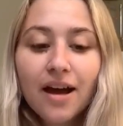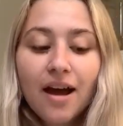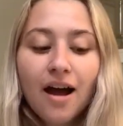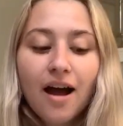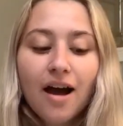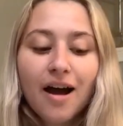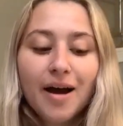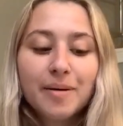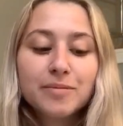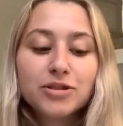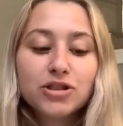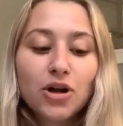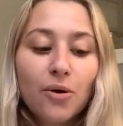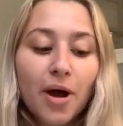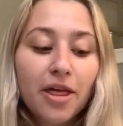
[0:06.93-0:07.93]

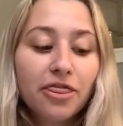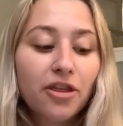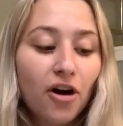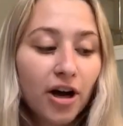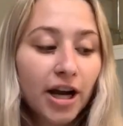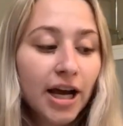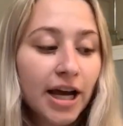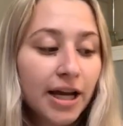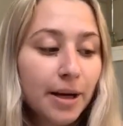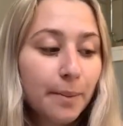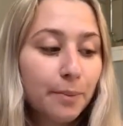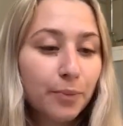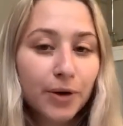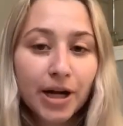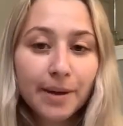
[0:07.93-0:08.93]
So I thought I'd
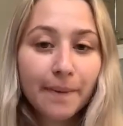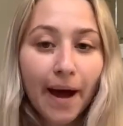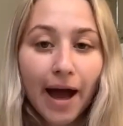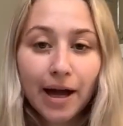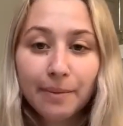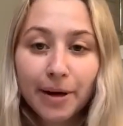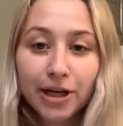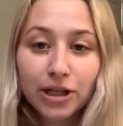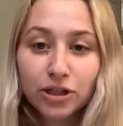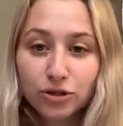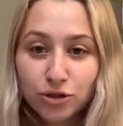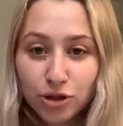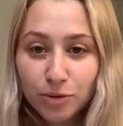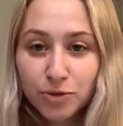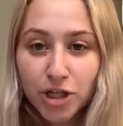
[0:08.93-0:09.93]
bring back my
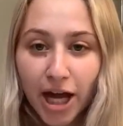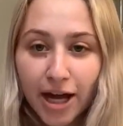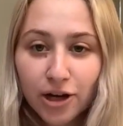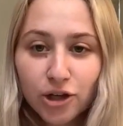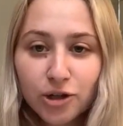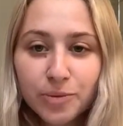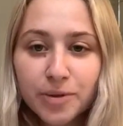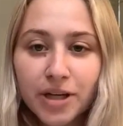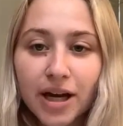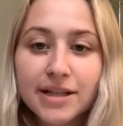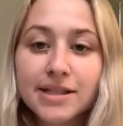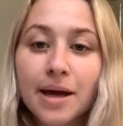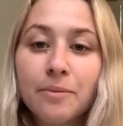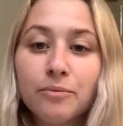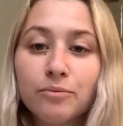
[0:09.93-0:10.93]
YouTube channel because
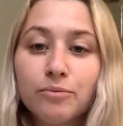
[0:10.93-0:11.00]
I'm